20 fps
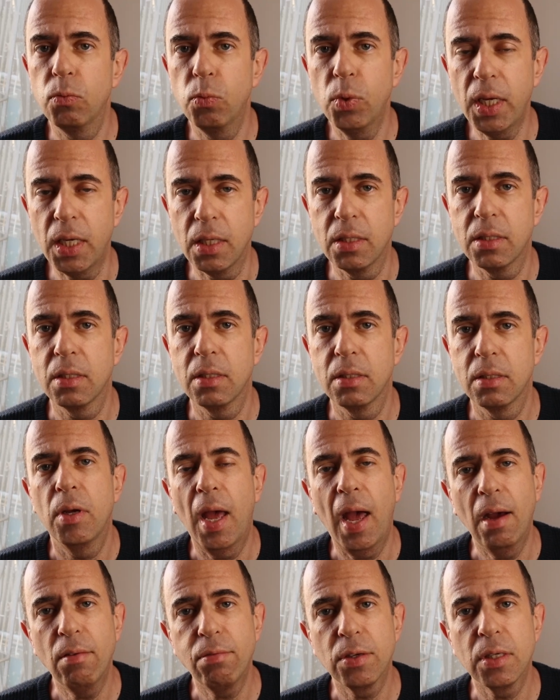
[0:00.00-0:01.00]
wheat.
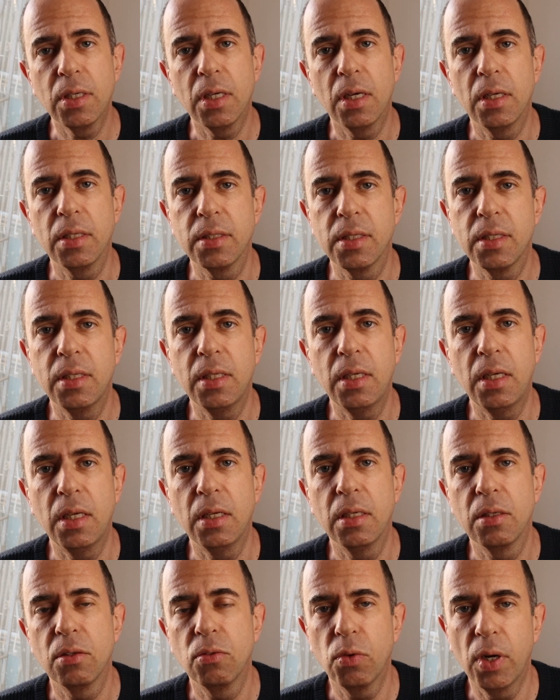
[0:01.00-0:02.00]
Africa has
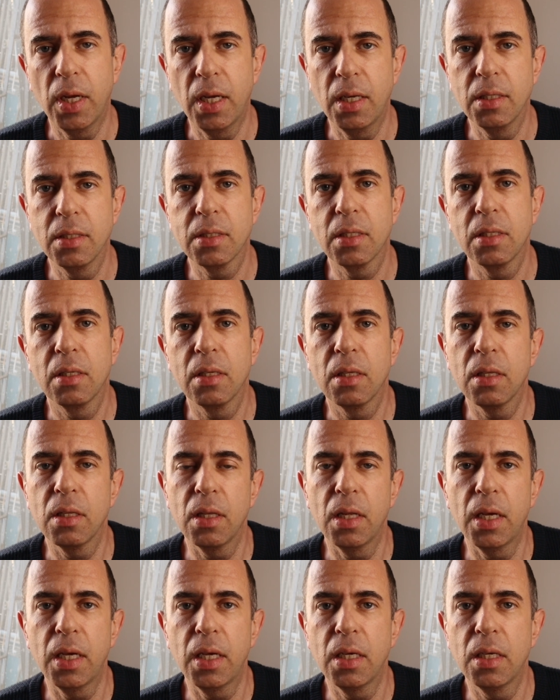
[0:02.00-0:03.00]
seen grains
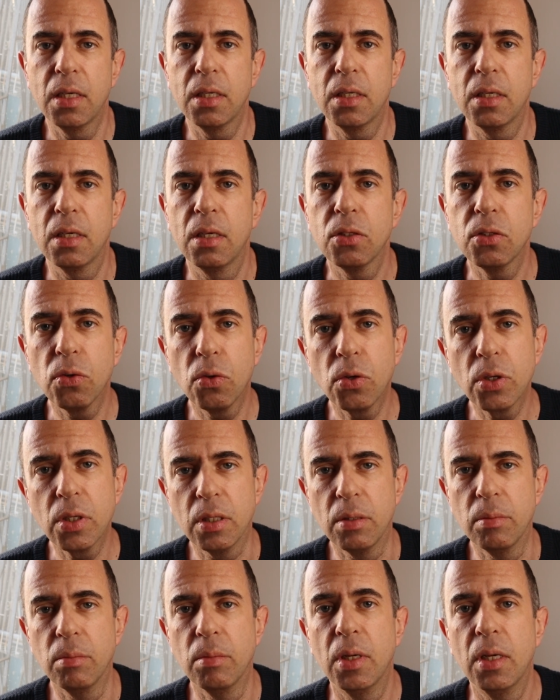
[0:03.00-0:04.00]
like
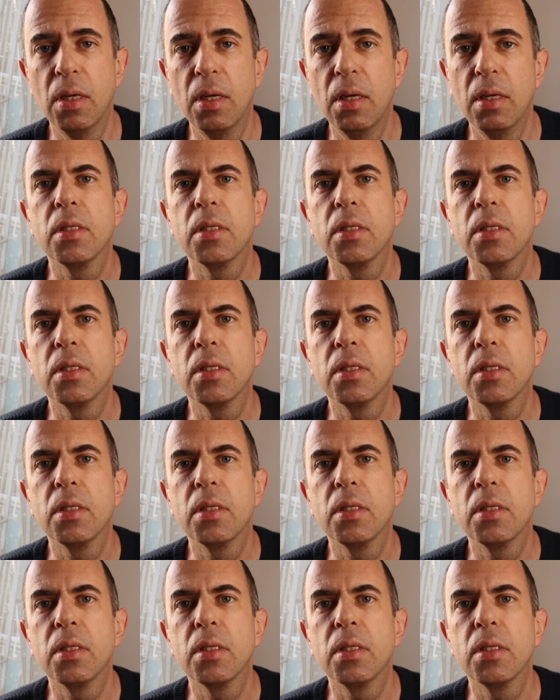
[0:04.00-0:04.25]
sorghum.